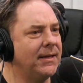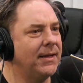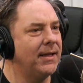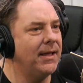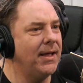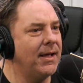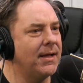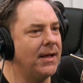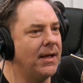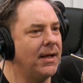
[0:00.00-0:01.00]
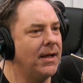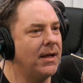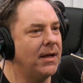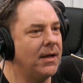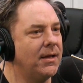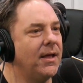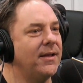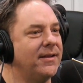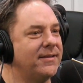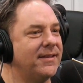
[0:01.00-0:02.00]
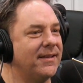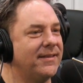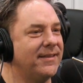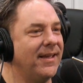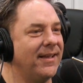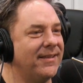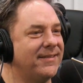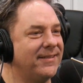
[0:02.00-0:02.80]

yeah i want your jordan peterson yeah, it was funny yeah yeah